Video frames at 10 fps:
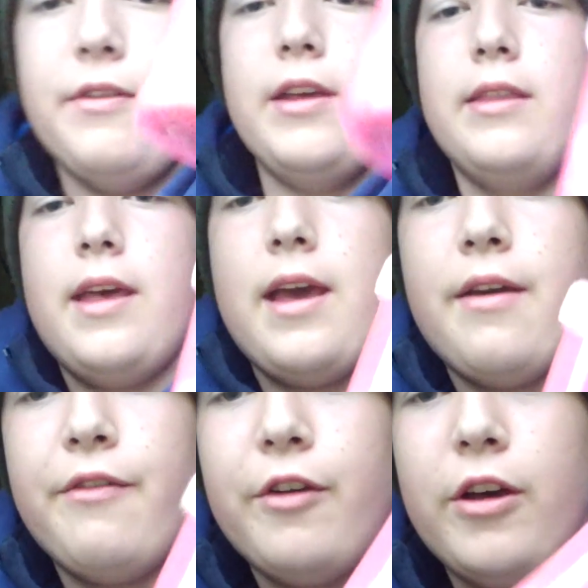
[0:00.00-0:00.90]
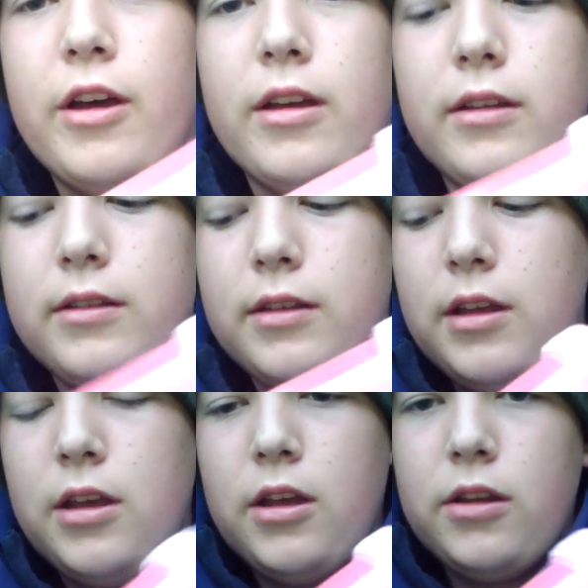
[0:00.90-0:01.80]
it in there for
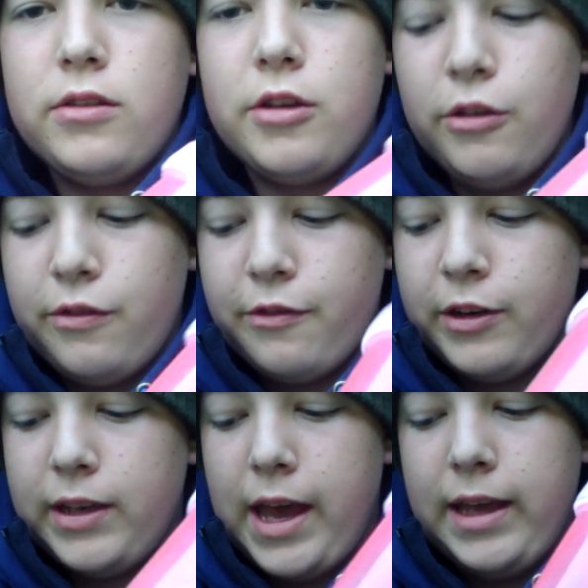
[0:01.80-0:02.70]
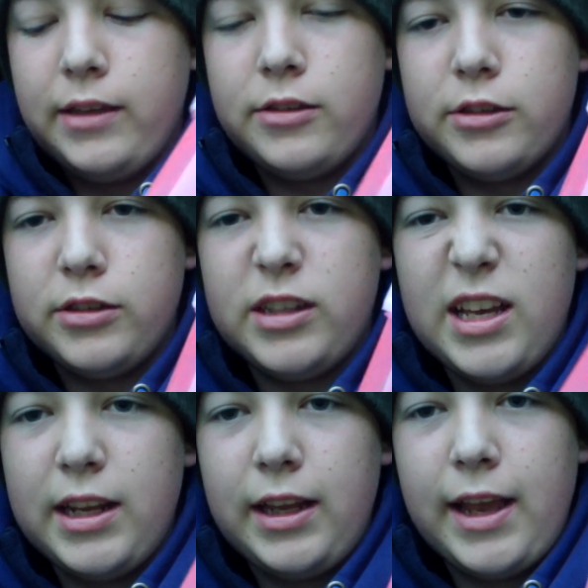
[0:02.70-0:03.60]
2 to 3 days, just
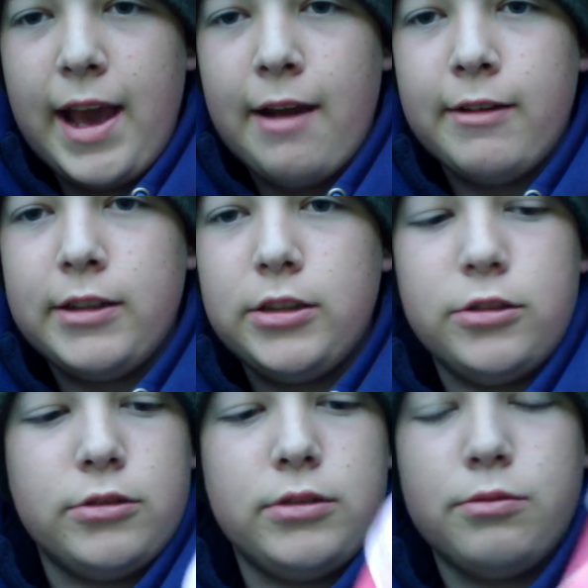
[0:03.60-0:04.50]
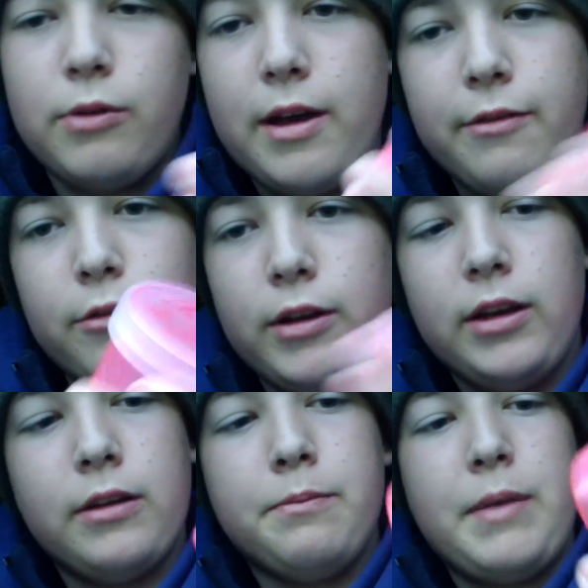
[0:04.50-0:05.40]
sitting in your garage or whatever, in
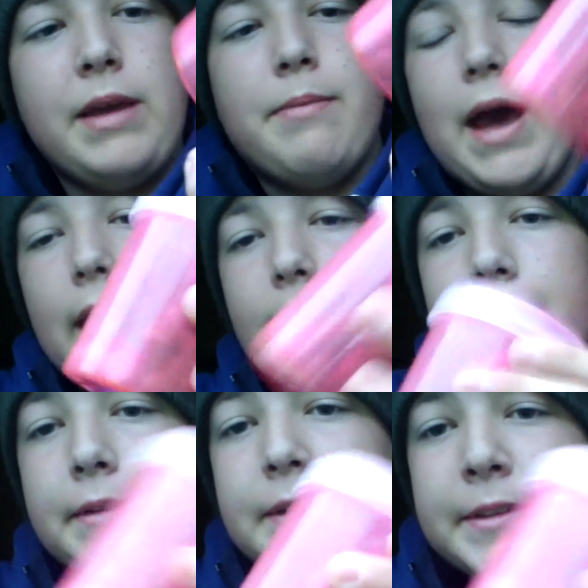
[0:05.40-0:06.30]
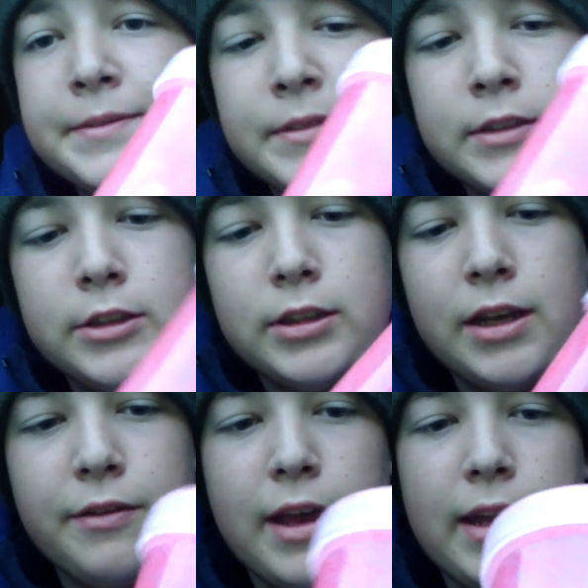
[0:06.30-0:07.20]
your bait bag. Just
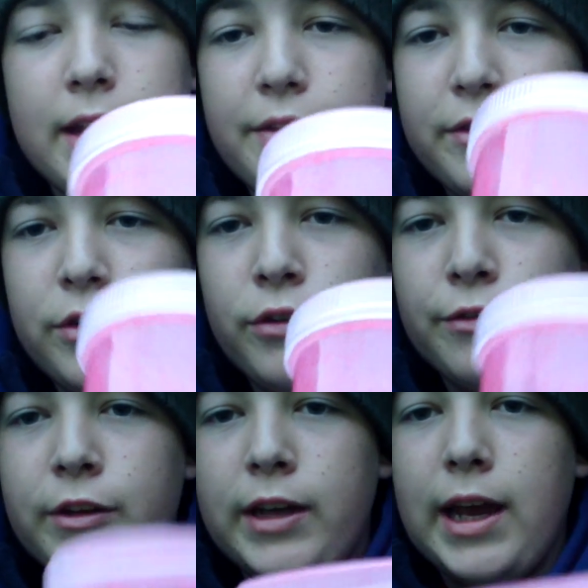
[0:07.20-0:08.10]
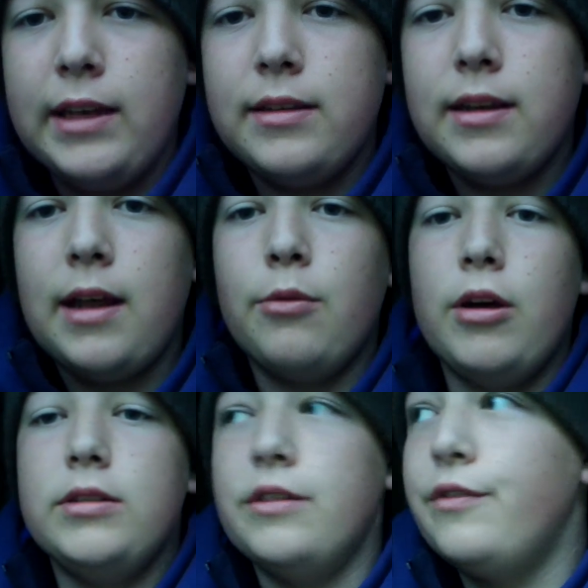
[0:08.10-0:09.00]
leave that in there for 2 to 3 days so that
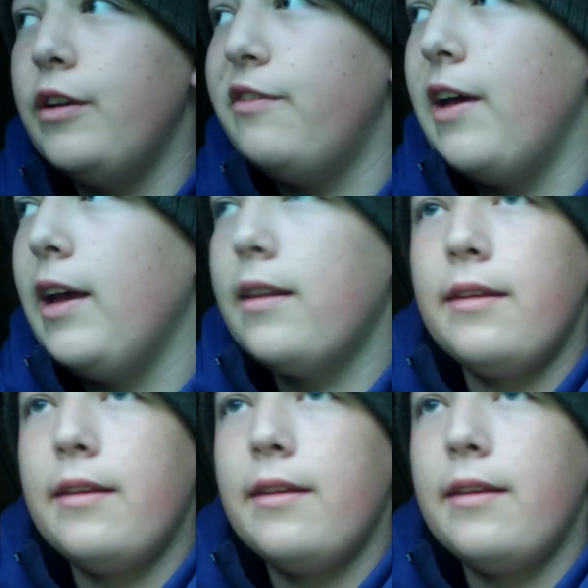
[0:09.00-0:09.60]
works to full effect.